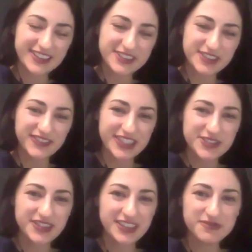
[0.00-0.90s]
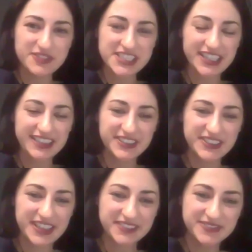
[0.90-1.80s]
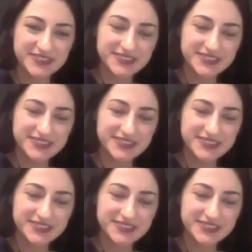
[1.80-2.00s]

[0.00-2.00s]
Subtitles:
you so much. Really appreciate your time.